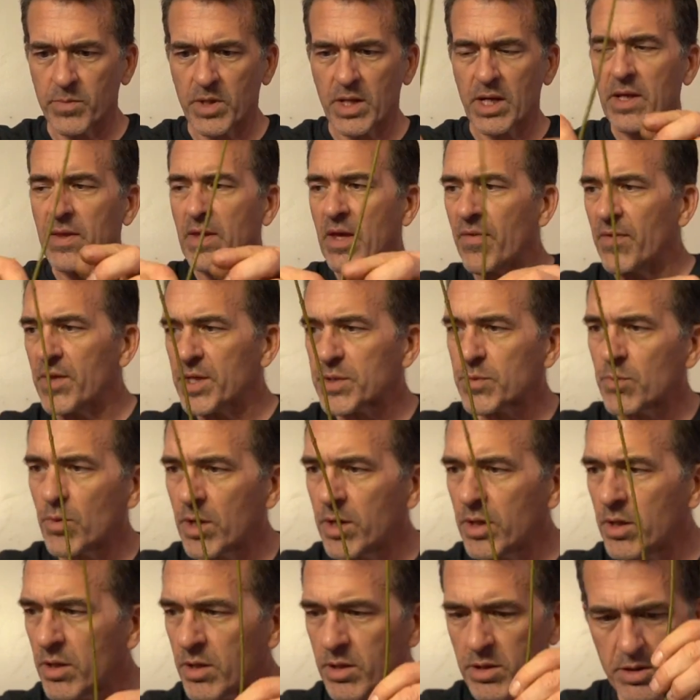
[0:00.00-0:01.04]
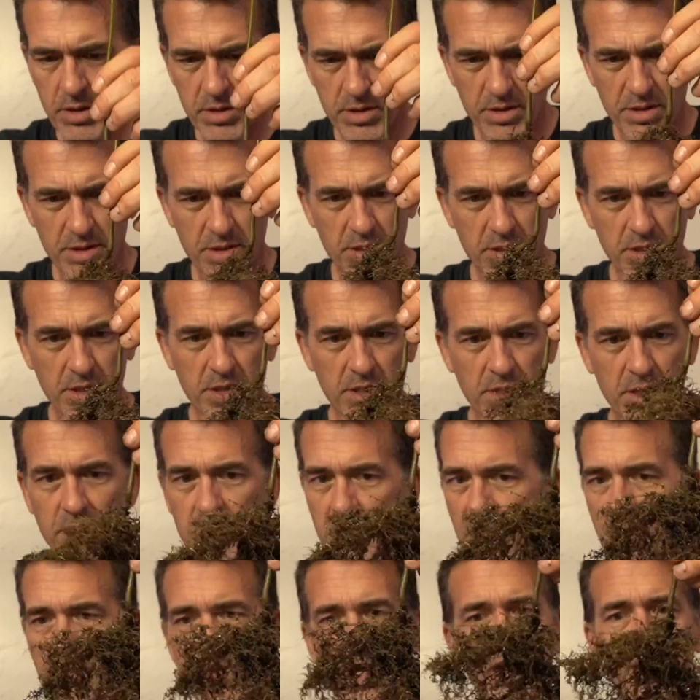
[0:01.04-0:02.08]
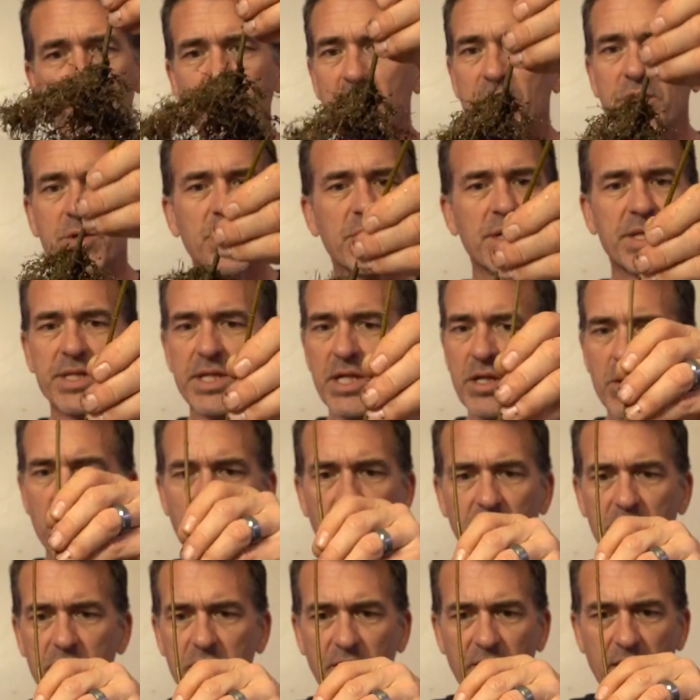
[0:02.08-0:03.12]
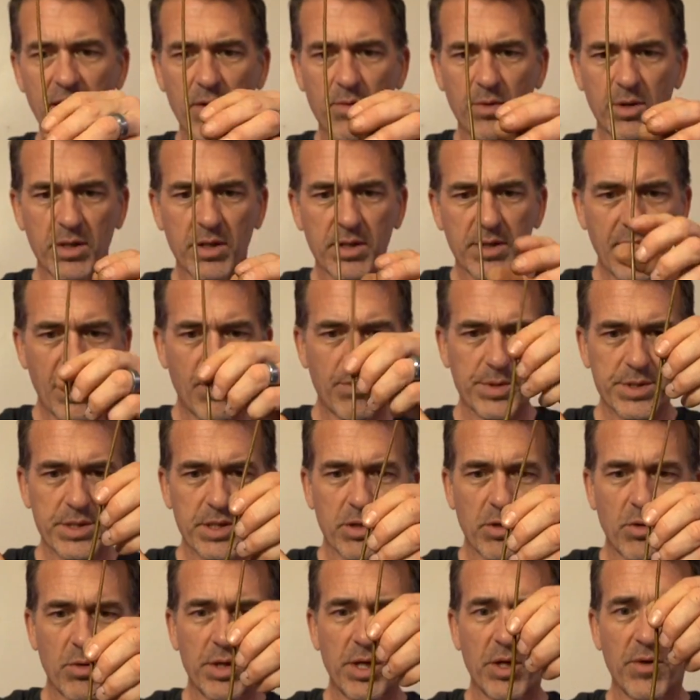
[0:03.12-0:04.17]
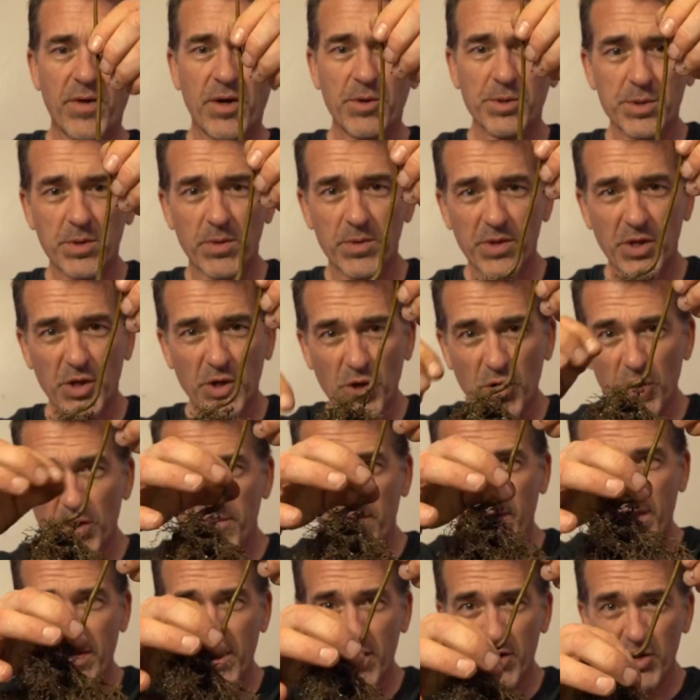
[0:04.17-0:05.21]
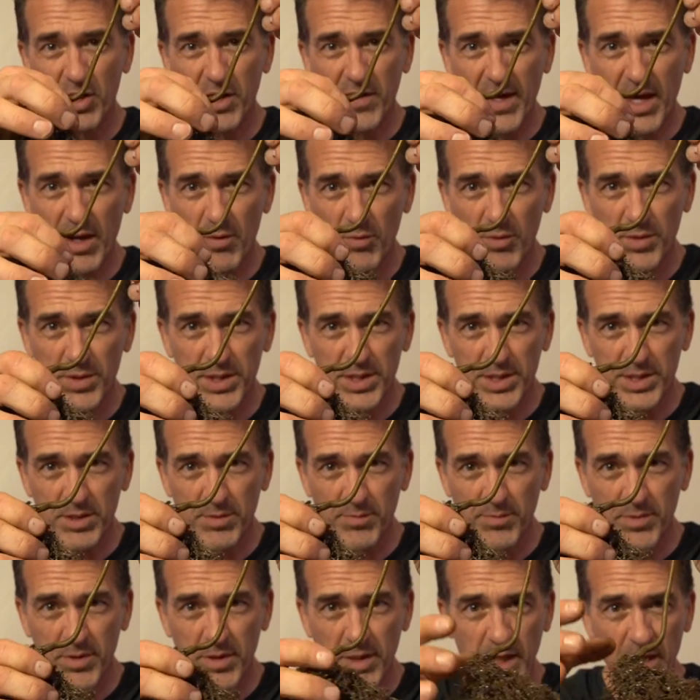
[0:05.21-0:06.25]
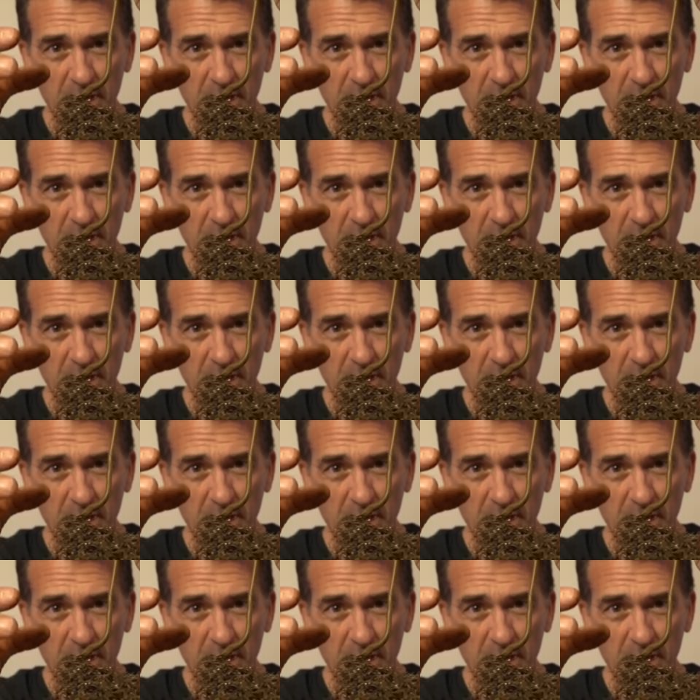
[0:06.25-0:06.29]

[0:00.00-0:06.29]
And then this one, I'm not gonna do a single thing to that one. And that one's gonna go in here. There's the one with the curve on there. Look at that root system.